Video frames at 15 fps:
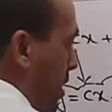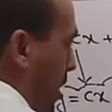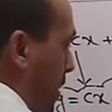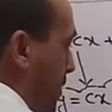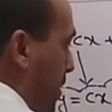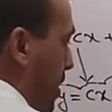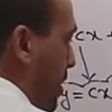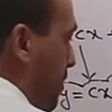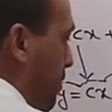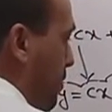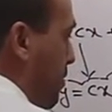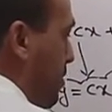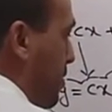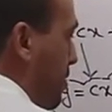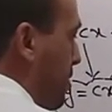And
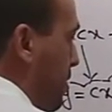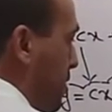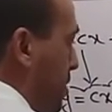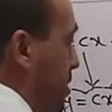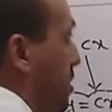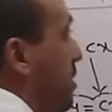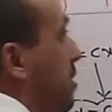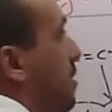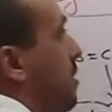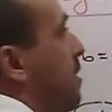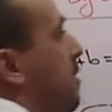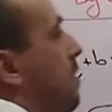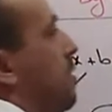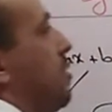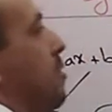f,
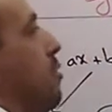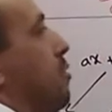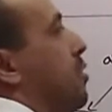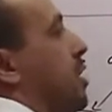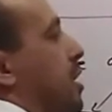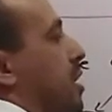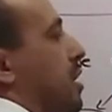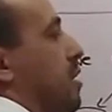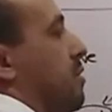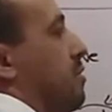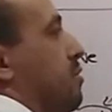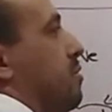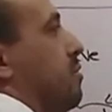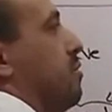we have,